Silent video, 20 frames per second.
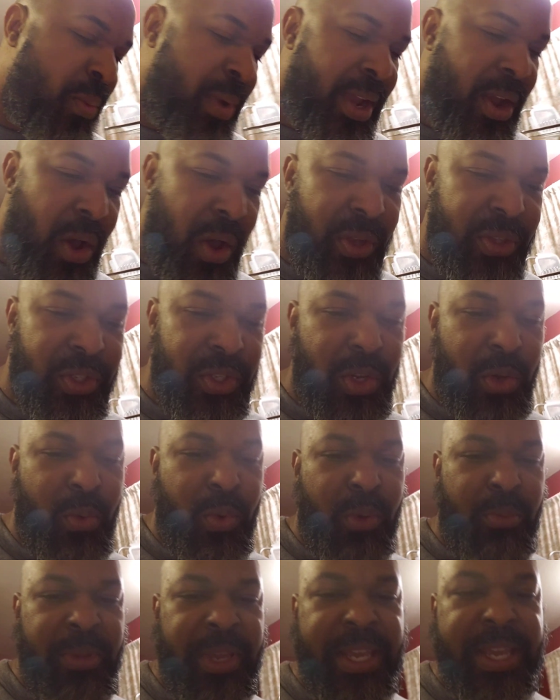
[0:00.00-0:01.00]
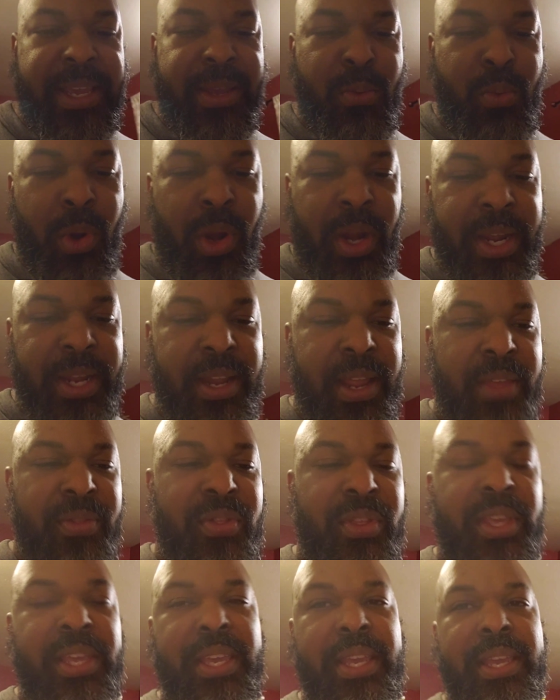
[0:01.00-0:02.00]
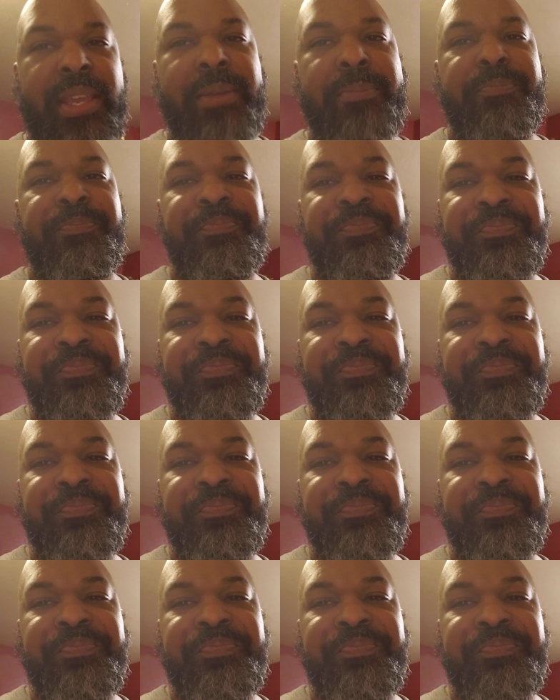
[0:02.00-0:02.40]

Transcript: We also will be working on the